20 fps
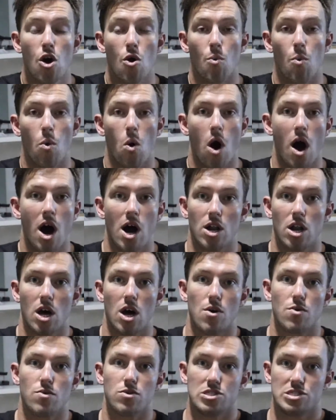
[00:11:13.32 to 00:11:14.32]
while
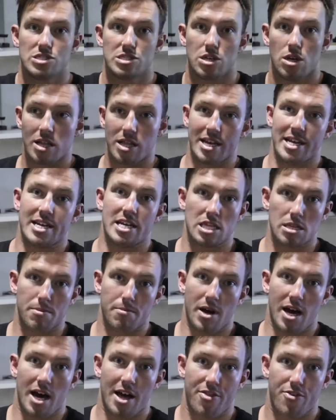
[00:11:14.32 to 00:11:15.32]
I was cleaning the
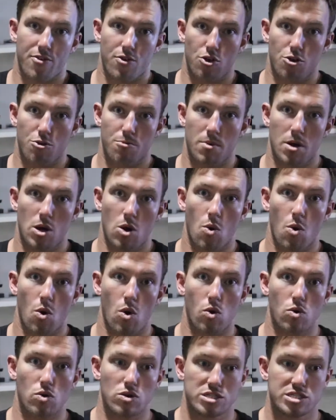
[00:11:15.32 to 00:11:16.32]
bathroom,
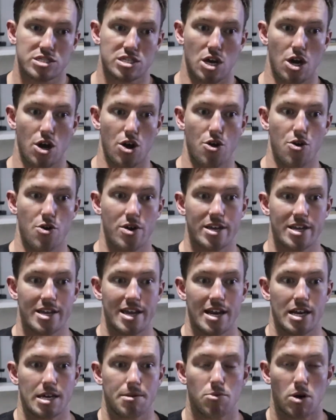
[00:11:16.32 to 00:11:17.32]
also
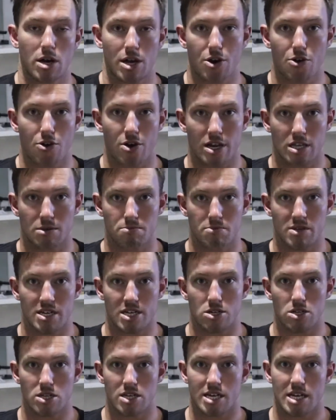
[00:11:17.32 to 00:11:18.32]
getting my correct
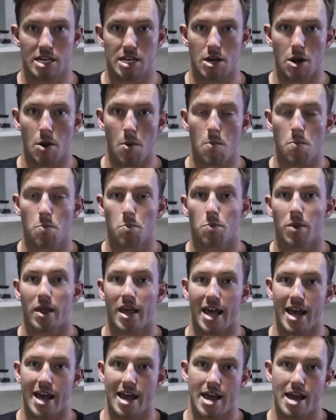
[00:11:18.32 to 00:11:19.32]
meal in,
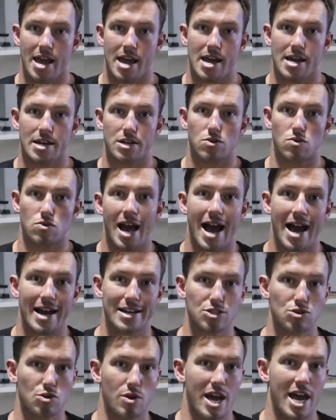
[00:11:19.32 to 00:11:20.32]
and
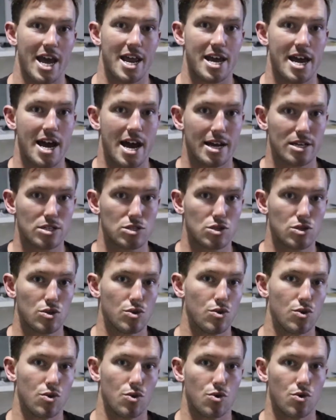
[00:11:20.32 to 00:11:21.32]
had to head out
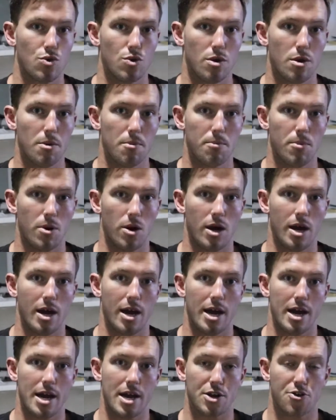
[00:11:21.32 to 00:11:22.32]
to
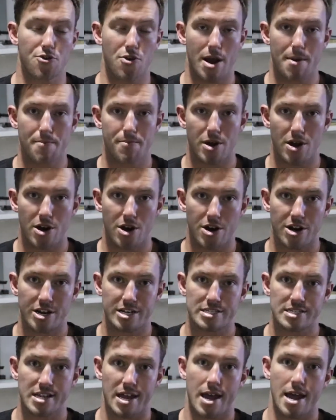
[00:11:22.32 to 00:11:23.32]
my
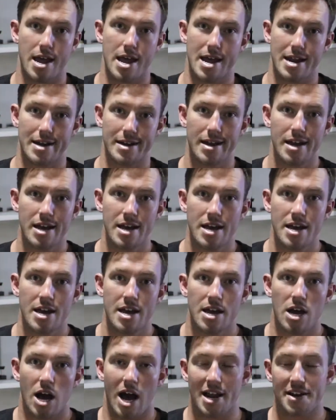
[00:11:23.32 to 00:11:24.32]
grandparents, and
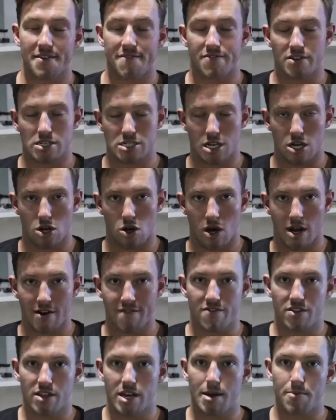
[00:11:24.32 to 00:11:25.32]
I had to fix a light
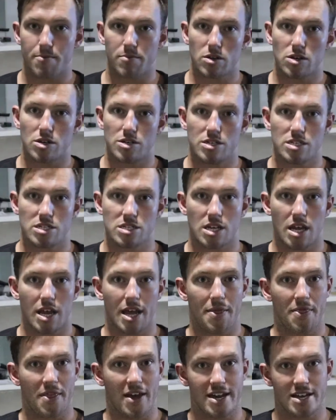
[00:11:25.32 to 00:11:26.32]
for them because
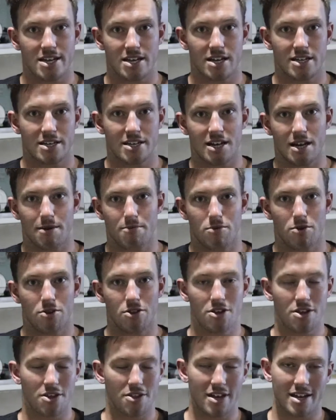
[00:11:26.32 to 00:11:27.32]
they can't get up
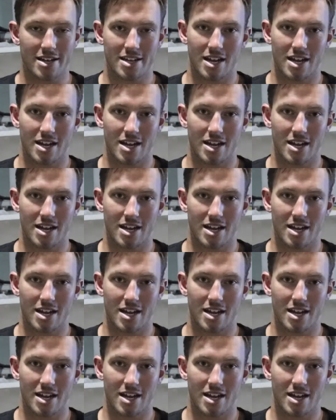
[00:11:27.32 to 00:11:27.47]
on